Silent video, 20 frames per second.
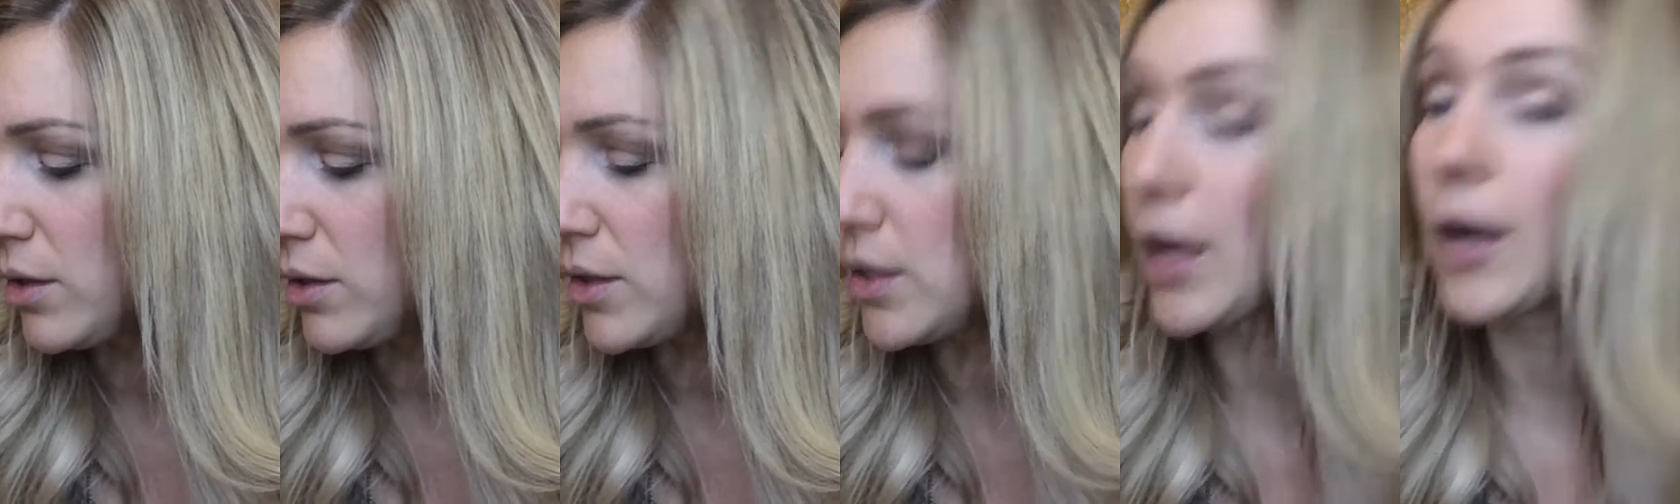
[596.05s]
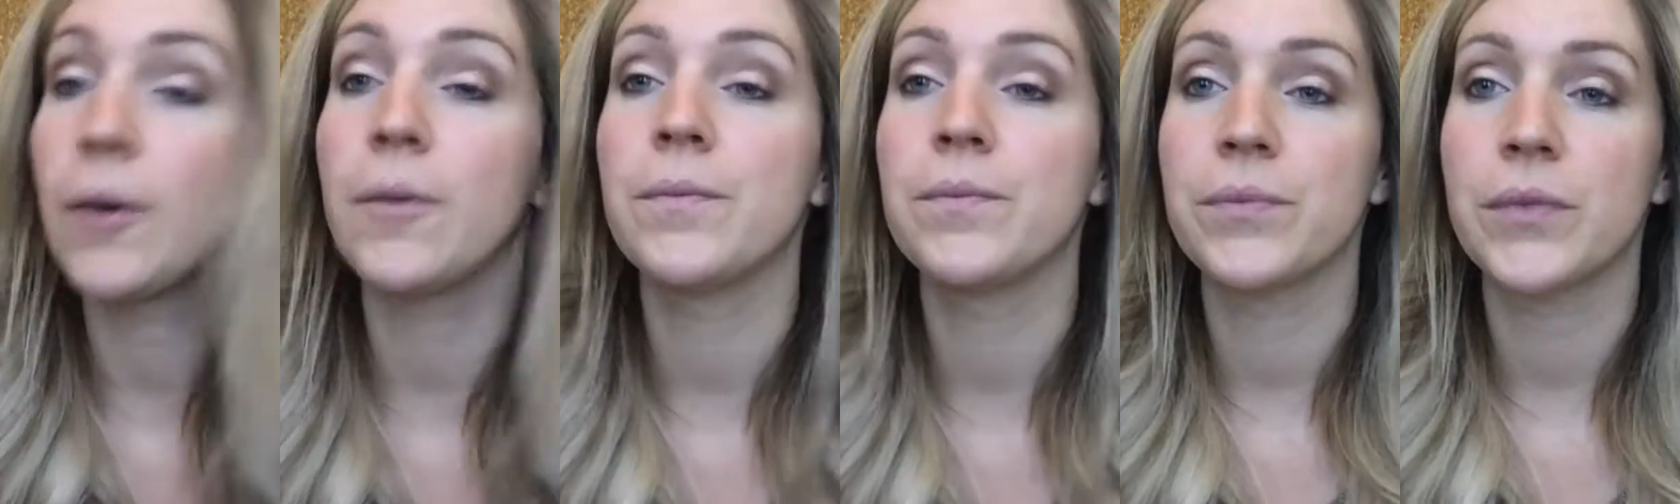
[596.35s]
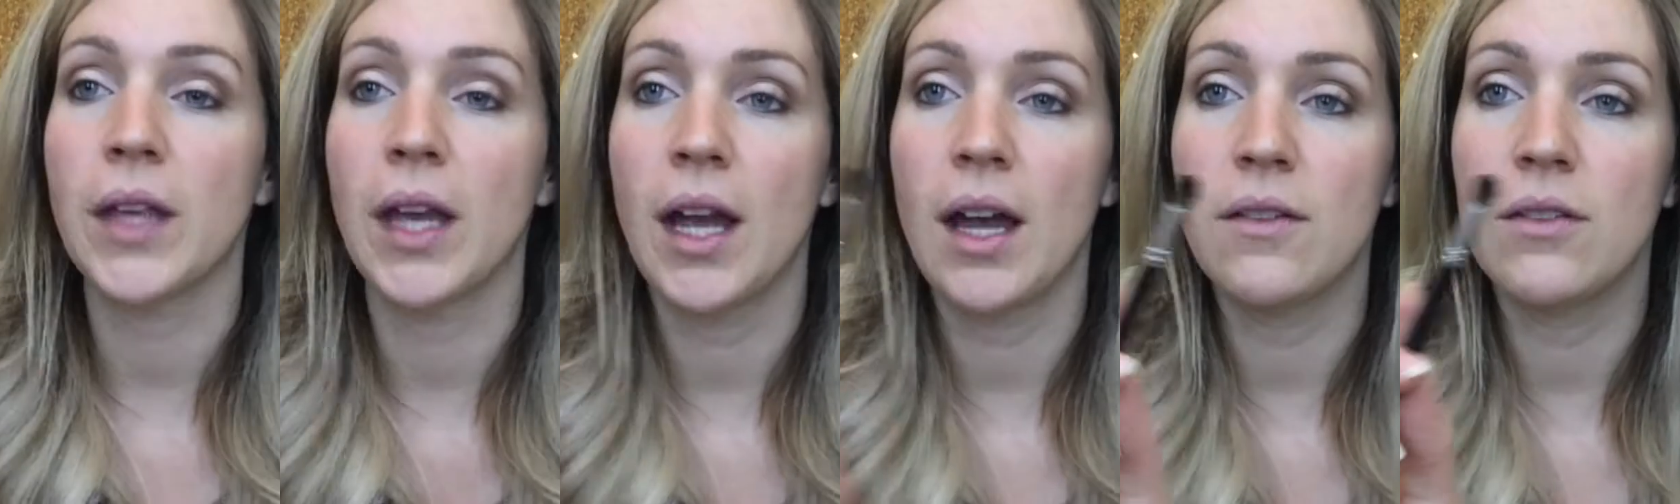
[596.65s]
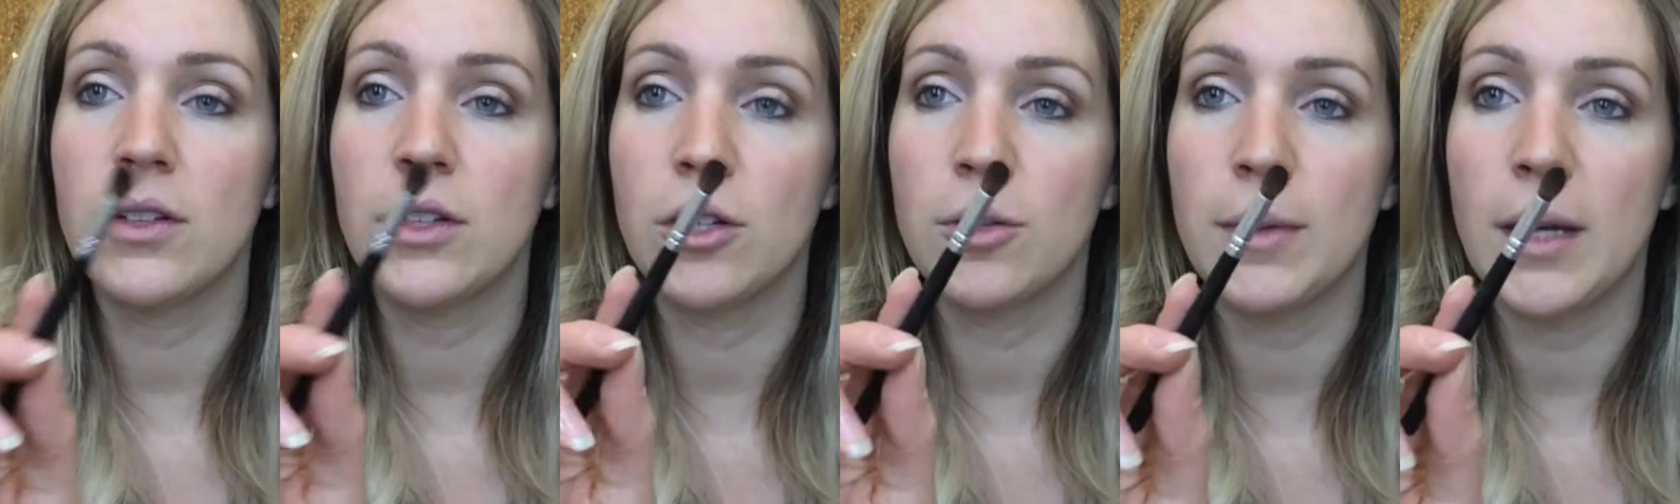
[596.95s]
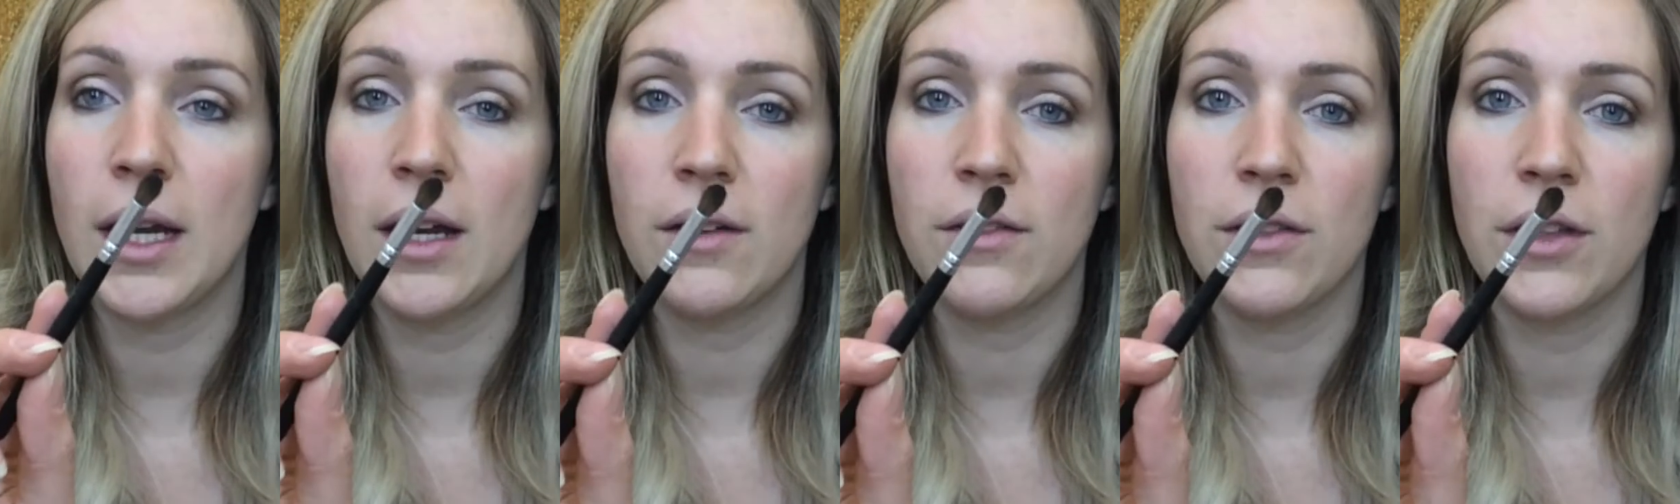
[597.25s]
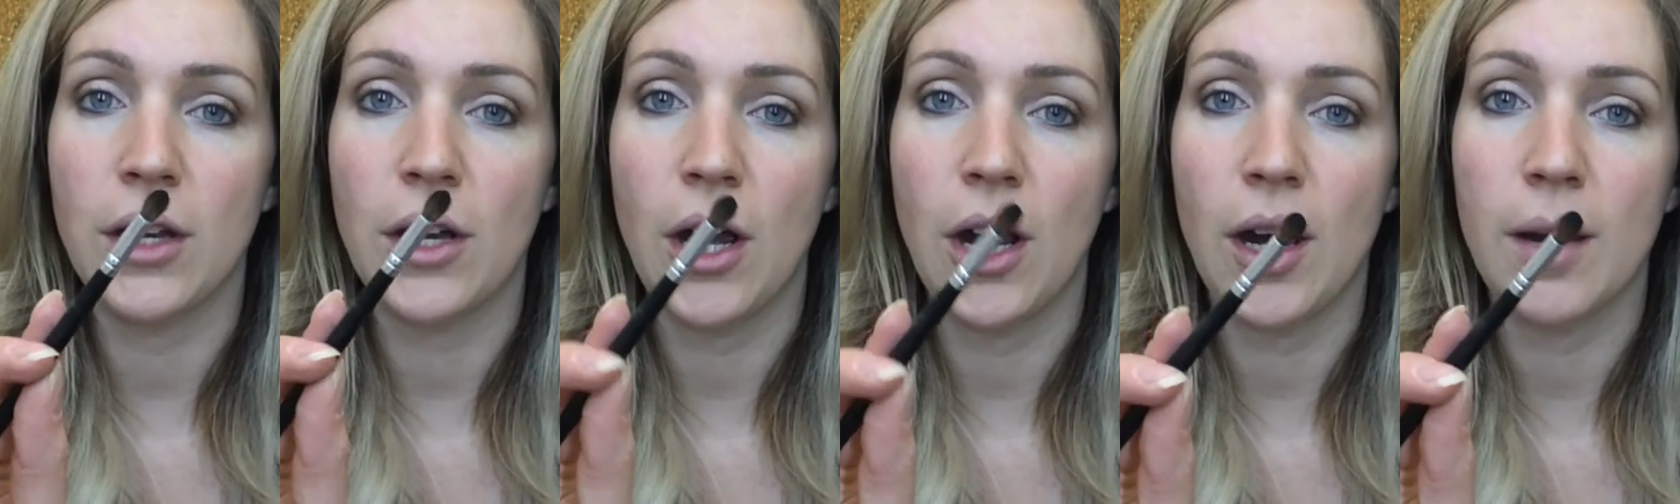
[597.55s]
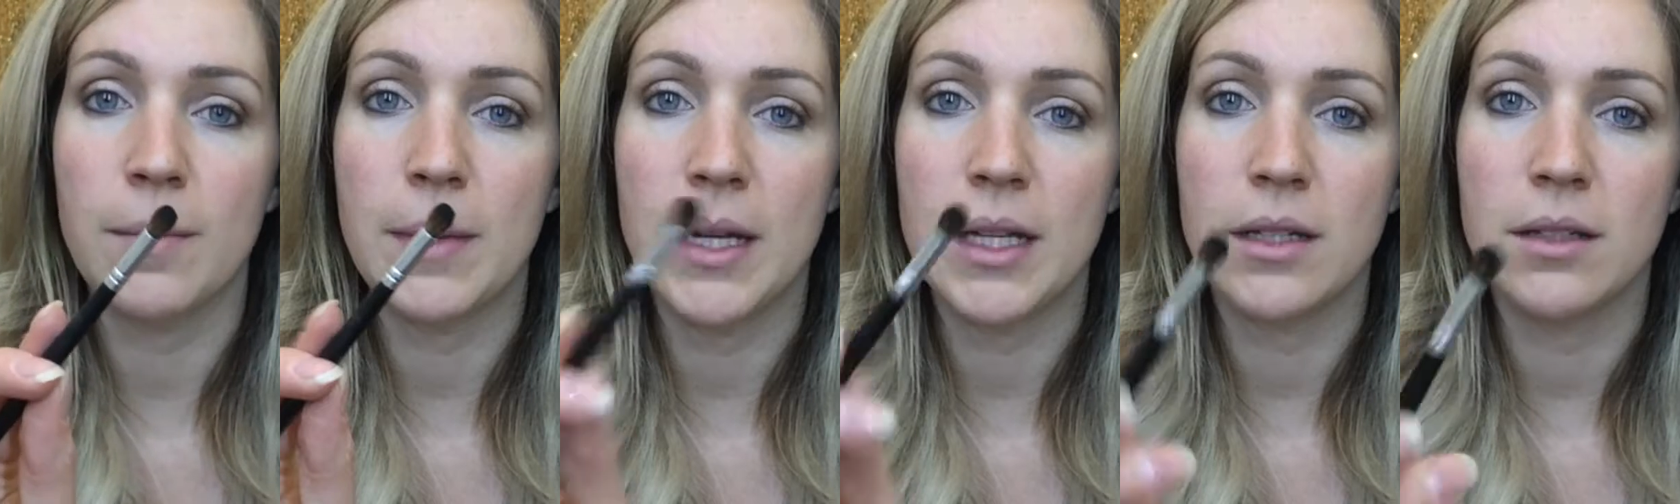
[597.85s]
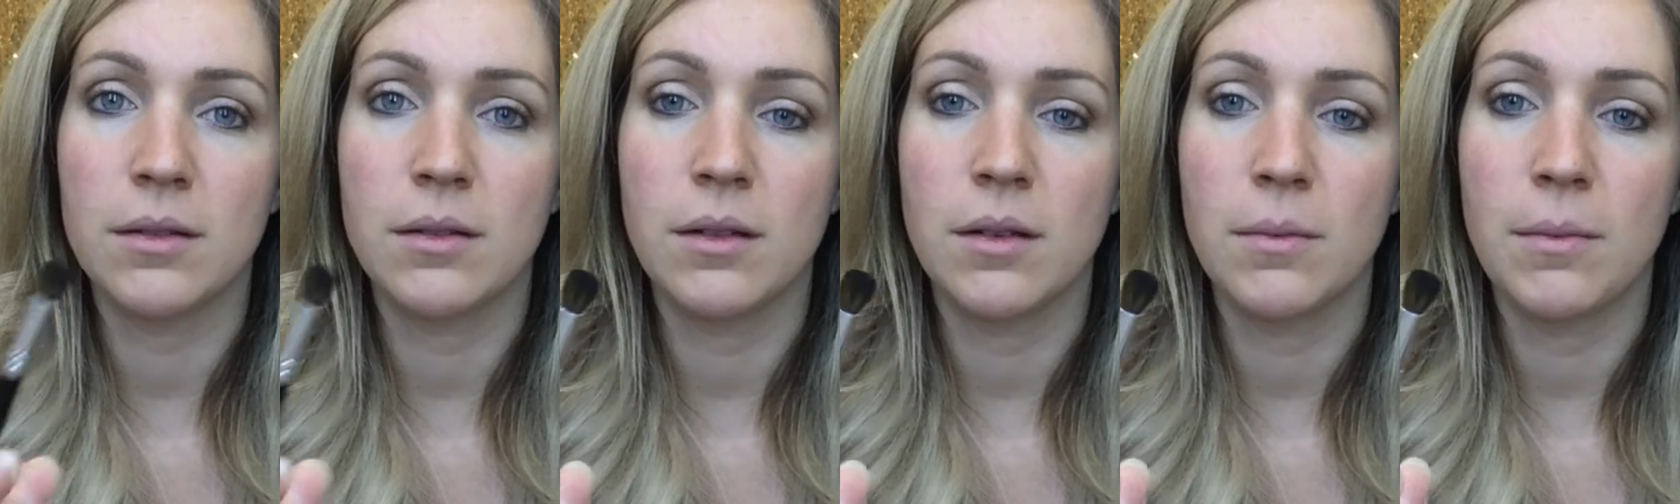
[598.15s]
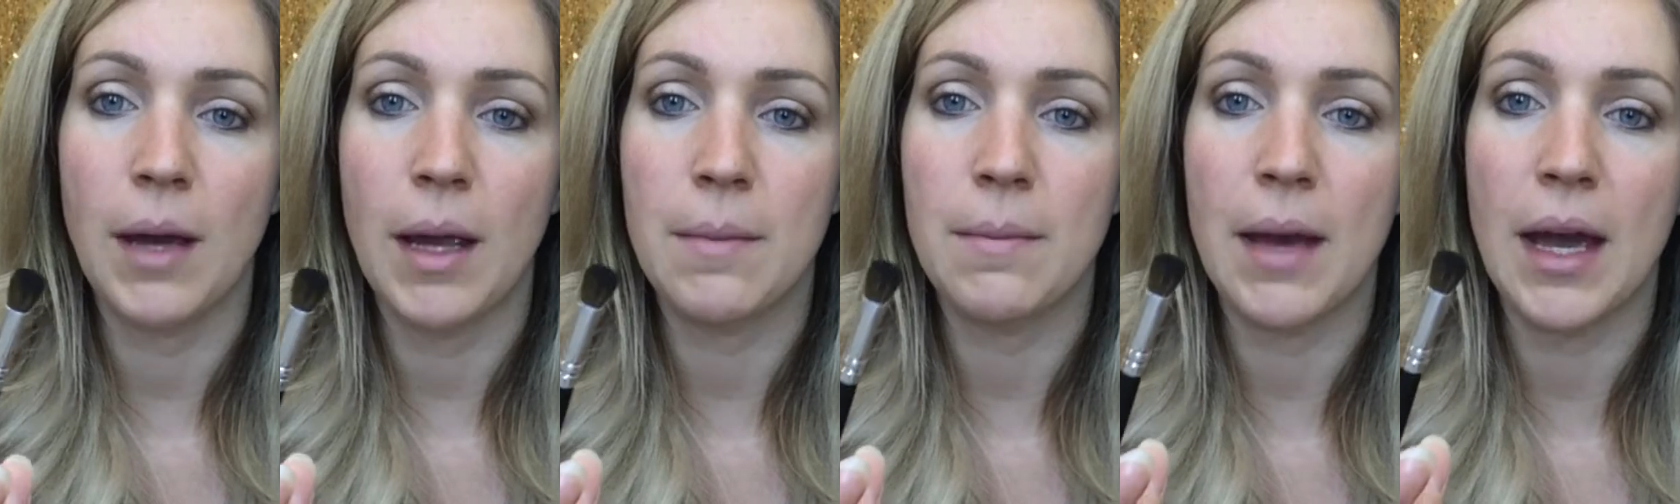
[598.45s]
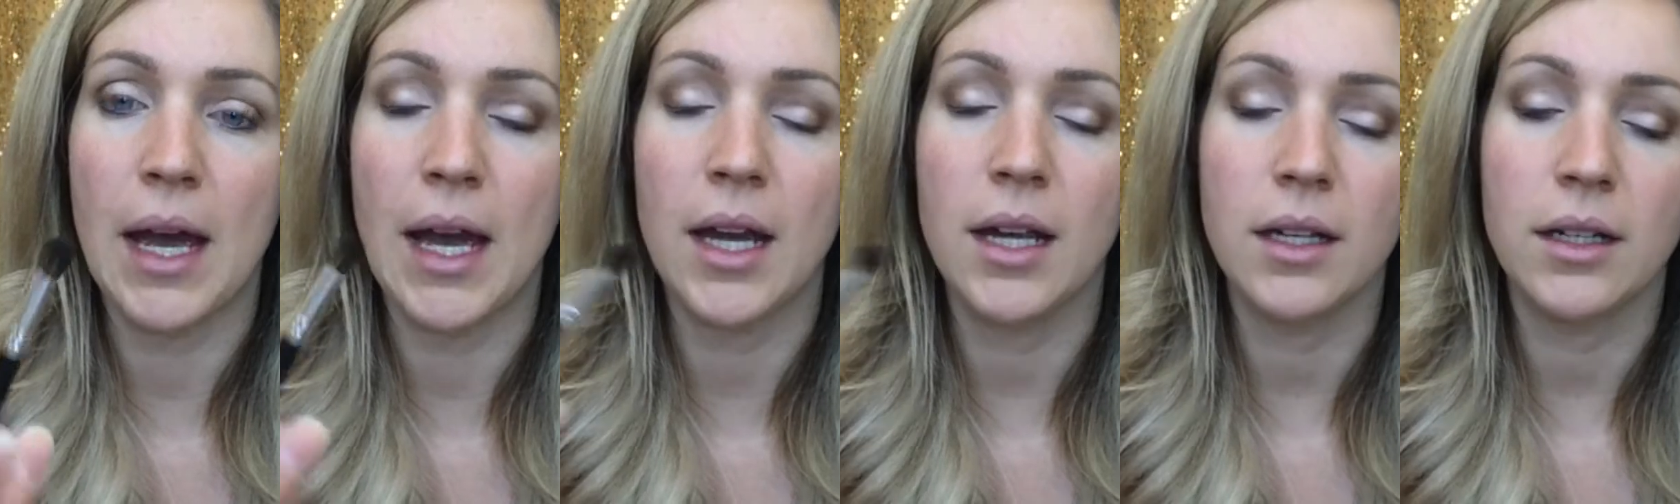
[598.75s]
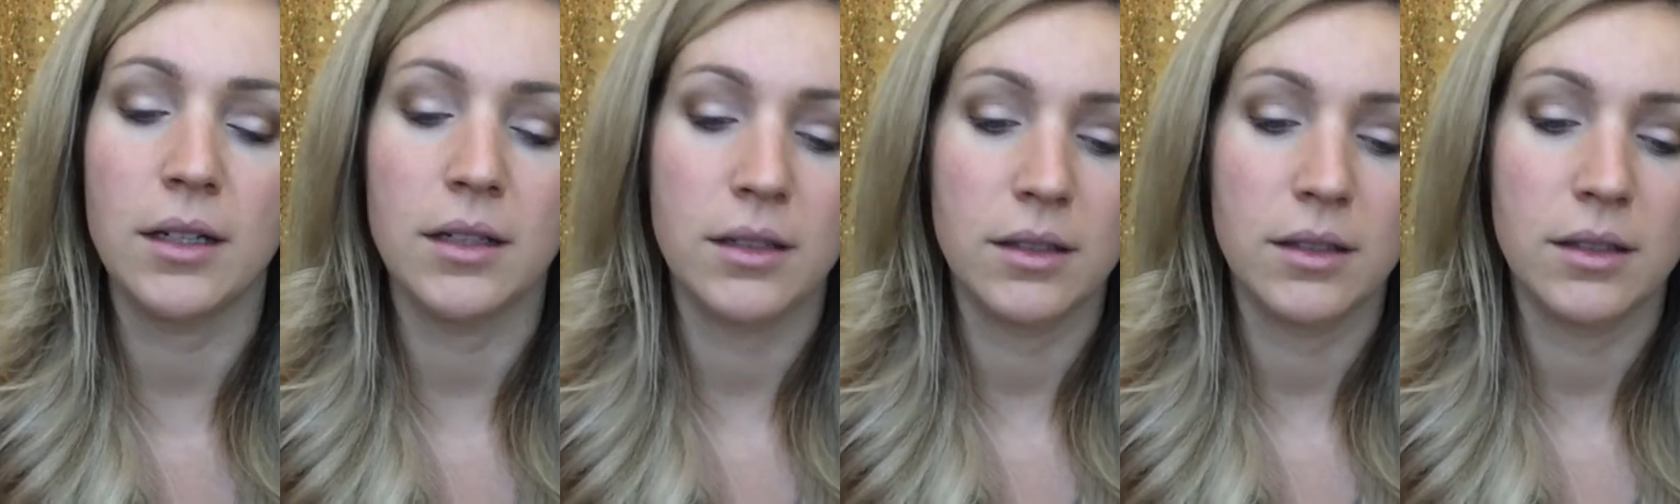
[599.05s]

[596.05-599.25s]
So I have a little bit of the Carbon by MAC,